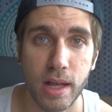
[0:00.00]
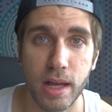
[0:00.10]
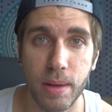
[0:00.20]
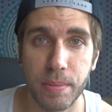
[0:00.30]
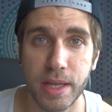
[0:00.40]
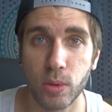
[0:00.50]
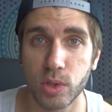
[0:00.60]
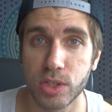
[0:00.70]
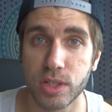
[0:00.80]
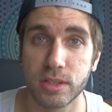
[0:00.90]
um, in
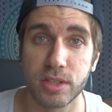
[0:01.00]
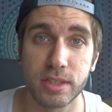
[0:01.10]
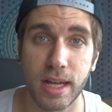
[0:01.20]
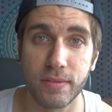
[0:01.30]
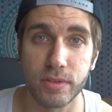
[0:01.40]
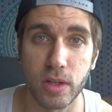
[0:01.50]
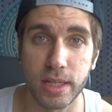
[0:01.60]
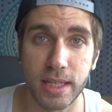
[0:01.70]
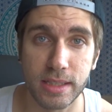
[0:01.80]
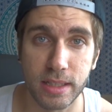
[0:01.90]
order to just, just have
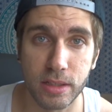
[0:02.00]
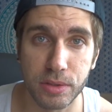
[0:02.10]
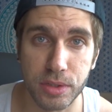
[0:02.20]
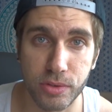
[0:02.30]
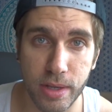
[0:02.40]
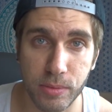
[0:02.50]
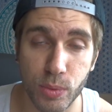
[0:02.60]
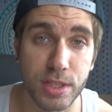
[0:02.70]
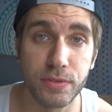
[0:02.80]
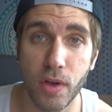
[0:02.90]
slightly easier lucid dreams,
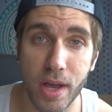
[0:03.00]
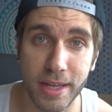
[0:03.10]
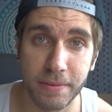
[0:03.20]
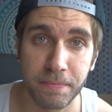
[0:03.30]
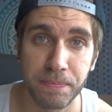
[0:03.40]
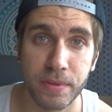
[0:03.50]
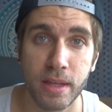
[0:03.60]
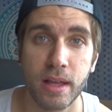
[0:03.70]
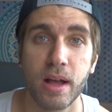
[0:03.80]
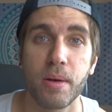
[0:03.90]
which is fine.
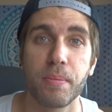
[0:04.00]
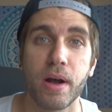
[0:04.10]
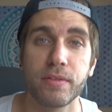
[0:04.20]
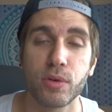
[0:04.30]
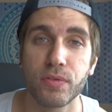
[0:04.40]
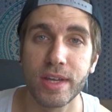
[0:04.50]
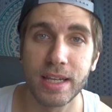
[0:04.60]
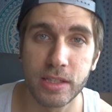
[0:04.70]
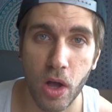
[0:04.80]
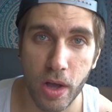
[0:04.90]
But if you're
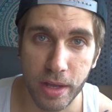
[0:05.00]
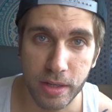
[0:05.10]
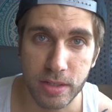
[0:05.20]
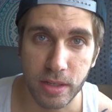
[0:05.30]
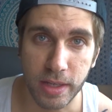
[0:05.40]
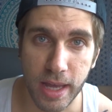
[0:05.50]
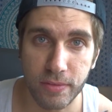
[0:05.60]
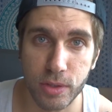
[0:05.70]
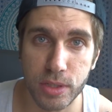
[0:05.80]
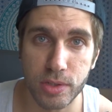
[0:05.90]
feeling tired, okay,
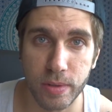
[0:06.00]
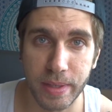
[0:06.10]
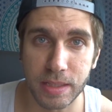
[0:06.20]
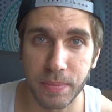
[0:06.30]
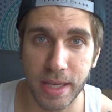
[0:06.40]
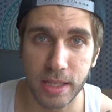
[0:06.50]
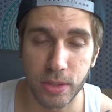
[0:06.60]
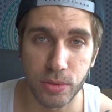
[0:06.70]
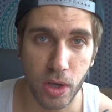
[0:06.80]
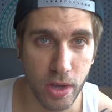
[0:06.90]
if lucid dreaming is making
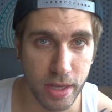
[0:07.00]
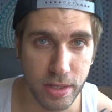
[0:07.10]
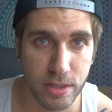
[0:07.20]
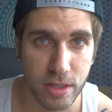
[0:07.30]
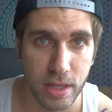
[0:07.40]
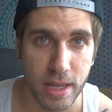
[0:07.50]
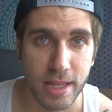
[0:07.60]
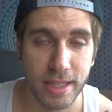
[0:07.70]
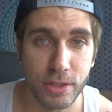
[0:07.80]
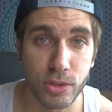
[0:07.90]
you tired,
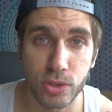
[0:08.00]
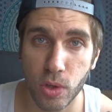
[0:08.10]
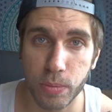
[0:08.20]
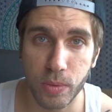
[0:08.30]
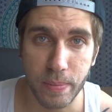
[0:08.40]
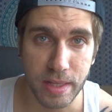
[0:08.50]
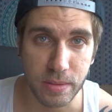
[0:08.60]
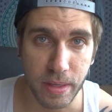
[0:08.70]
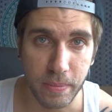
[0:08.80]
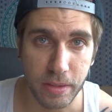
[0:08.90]
then just stop the wake back
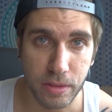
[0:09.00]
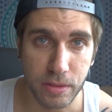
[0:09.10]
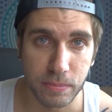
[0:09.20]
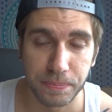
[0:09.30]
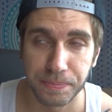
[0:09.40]
to bed method